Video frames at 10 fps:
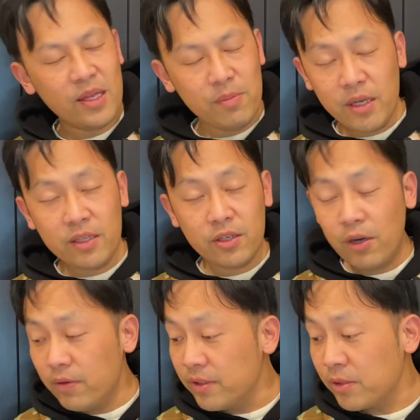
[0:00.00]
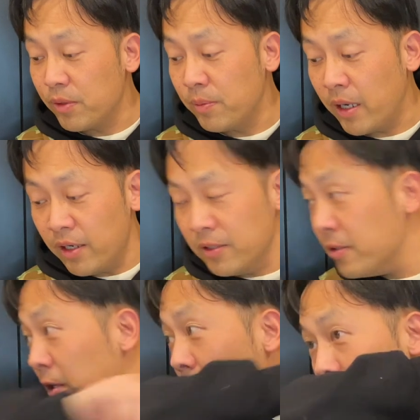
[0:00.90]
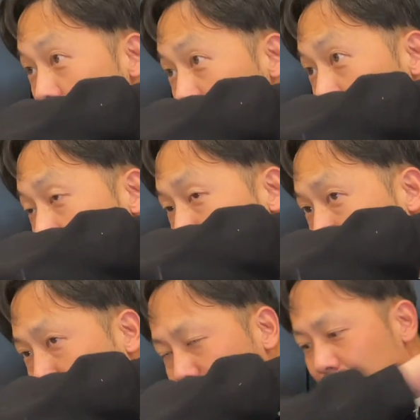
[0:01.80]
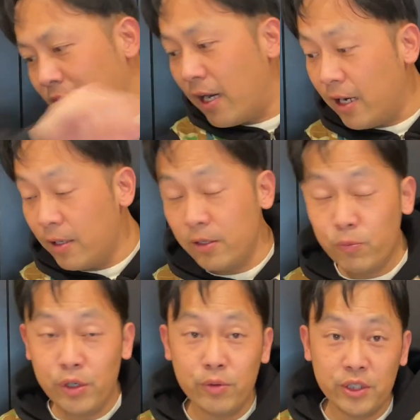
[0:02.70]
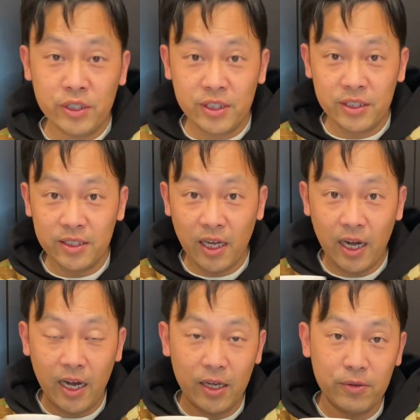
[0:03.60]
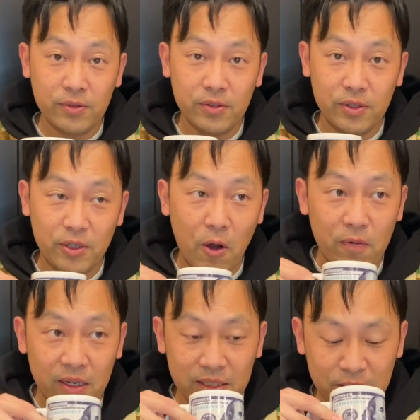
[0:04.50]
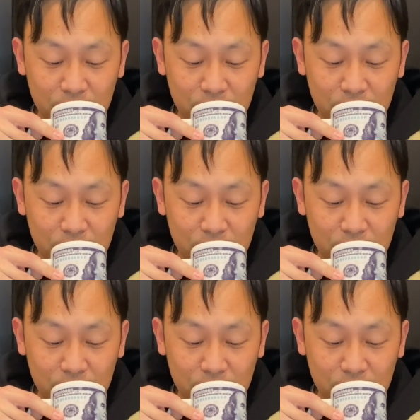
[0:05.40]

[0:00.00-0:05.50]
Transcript: the cough is really bad. I really wish I don't cough like this